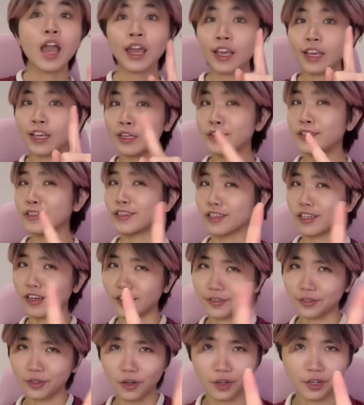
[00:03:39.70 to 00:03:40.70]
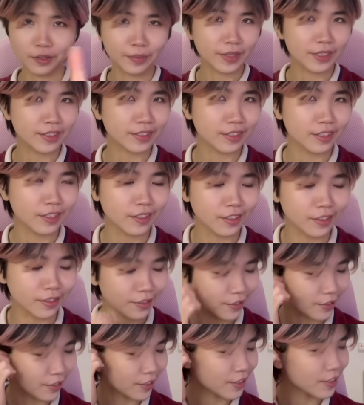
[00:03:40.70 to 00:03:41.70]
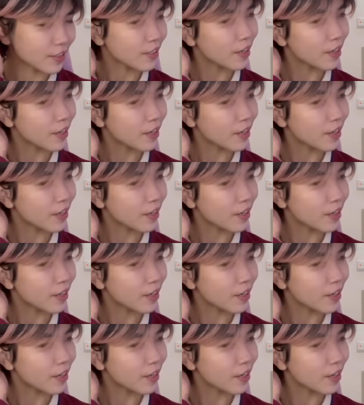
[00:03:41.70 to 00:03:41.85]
He did not call me slurs.